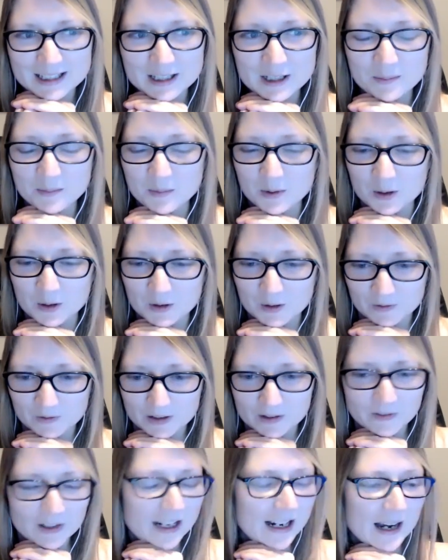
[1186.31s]
it could move
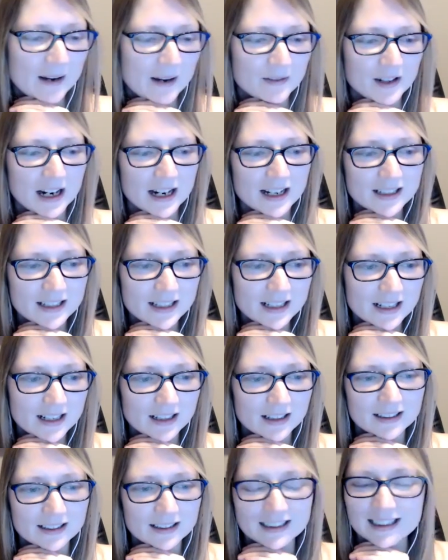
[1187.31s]
if I have mm-hmm. an
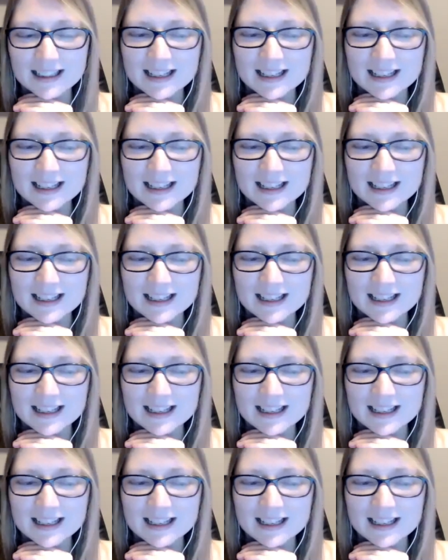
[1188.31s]
idea.